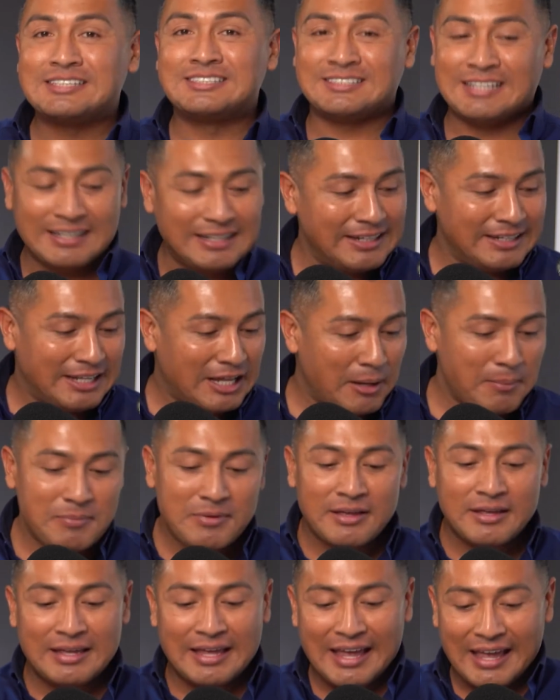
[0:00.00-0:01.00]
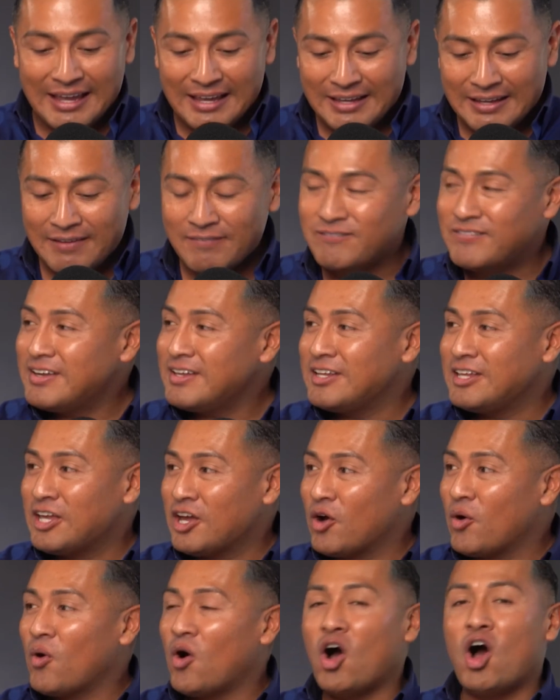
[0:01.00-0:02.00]
sending them a
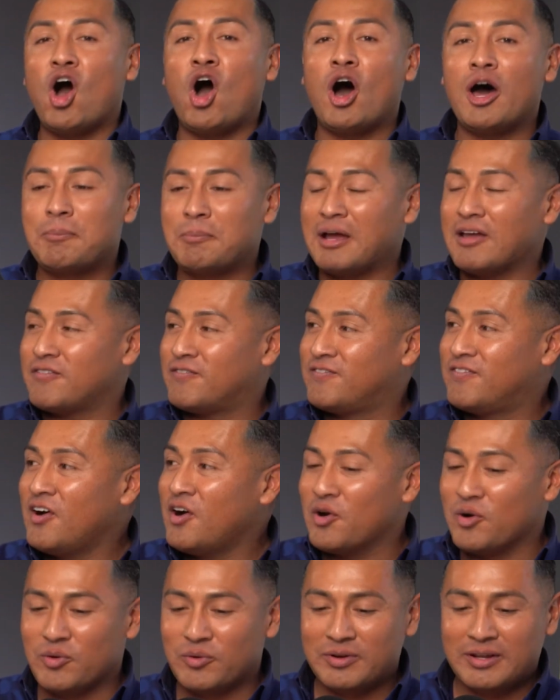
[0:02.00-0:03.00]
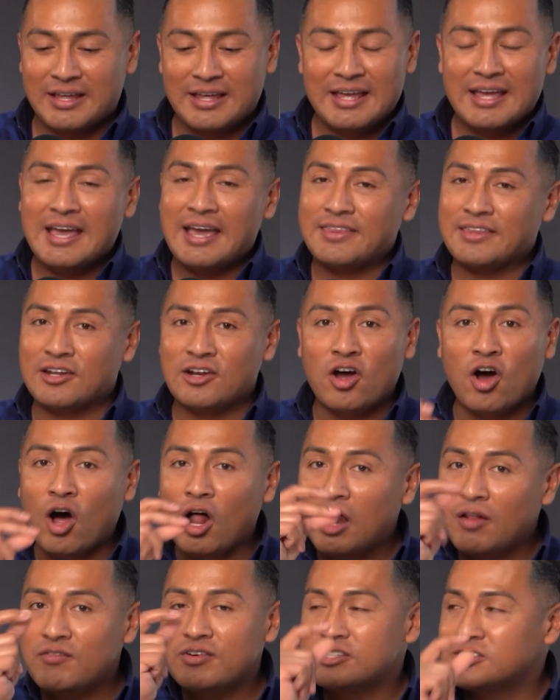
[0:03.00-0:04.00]
video on my phone. And then
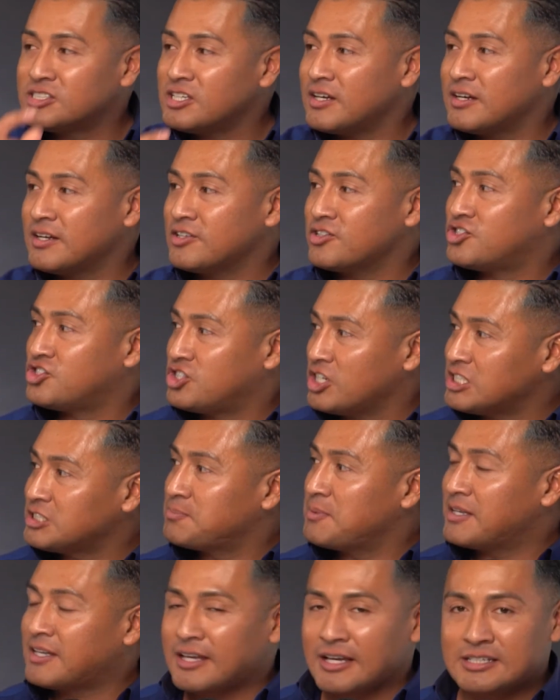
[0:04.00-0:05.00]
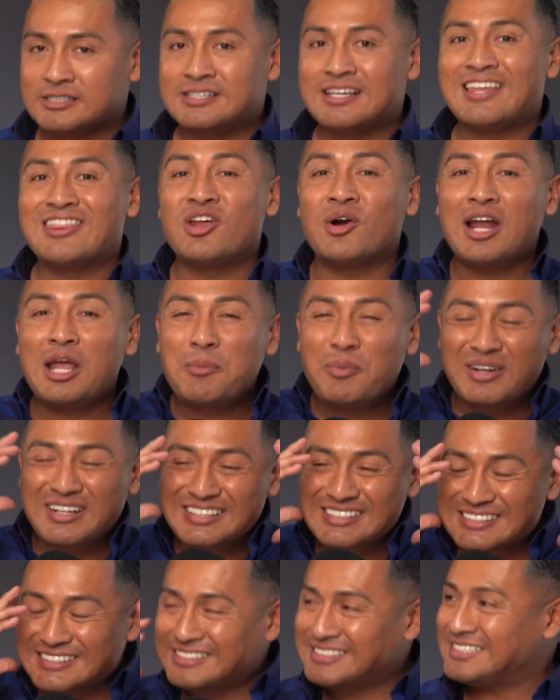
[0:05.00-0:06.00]
all of a sudden, just because they're able
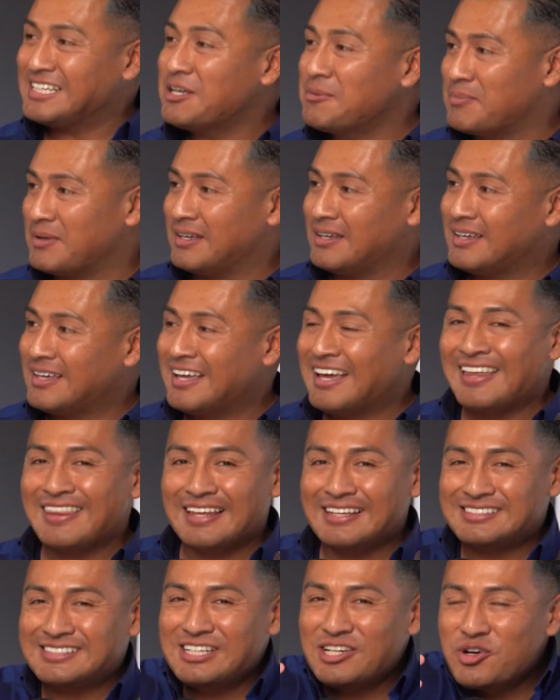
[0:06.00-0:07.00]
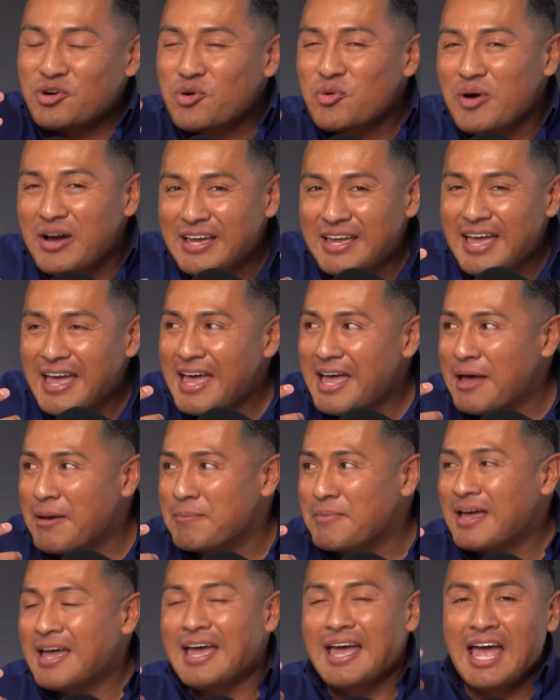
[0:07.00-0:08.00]
to see me, they see who I
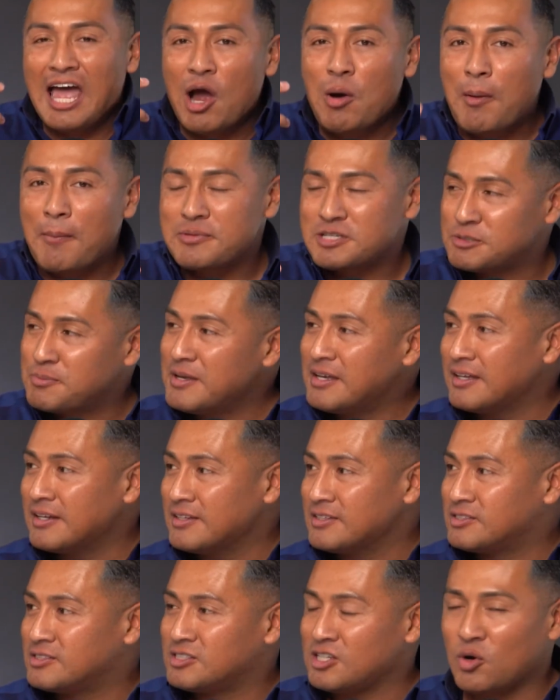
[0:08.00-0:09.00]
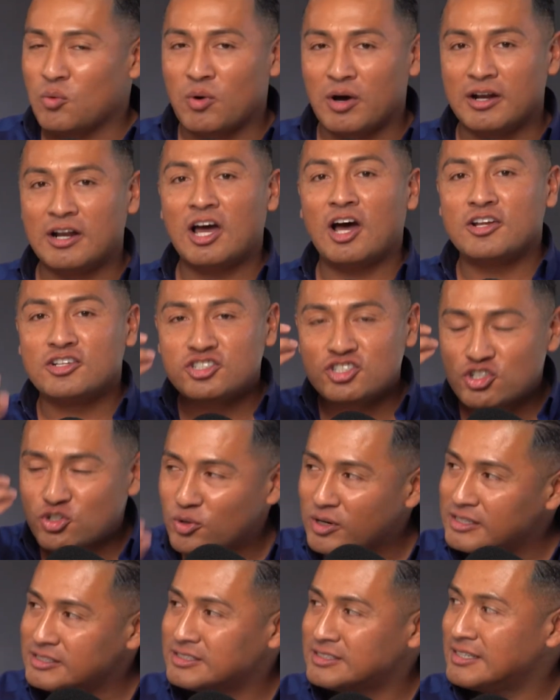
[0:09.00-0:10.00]
am, how I'm speaking, and so on, a
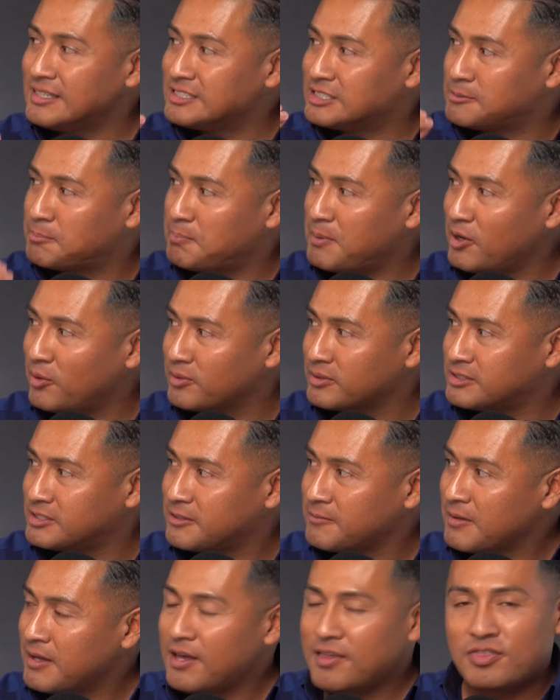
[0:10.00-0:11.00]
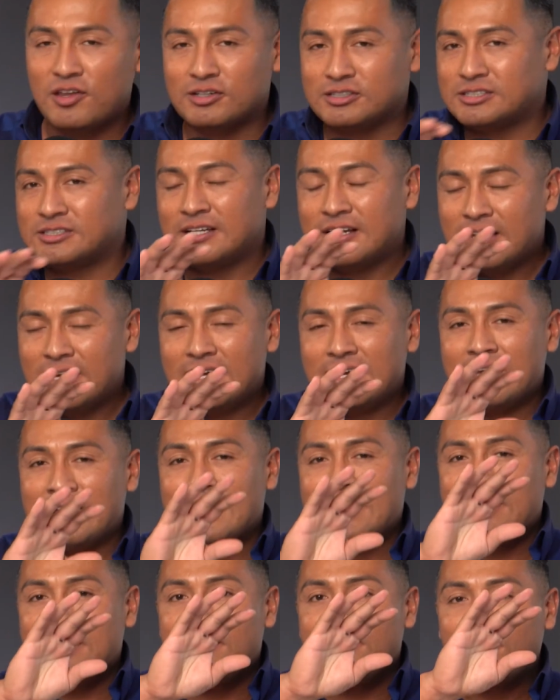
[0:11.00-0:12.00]
trust is built. There's
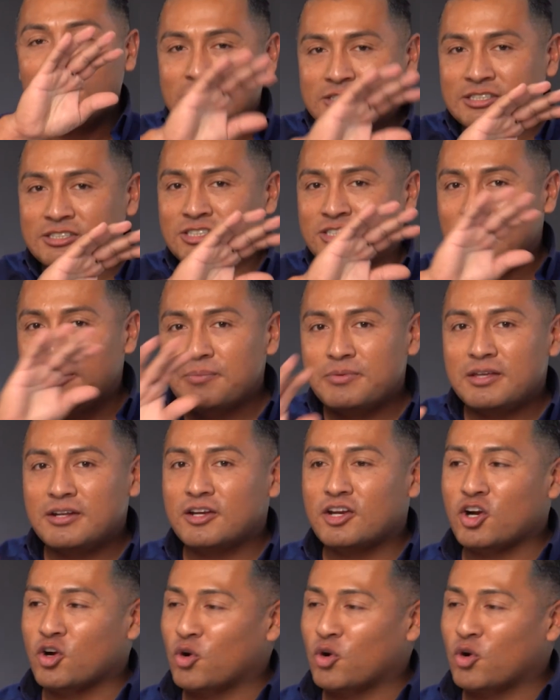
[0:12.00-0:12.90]
there's something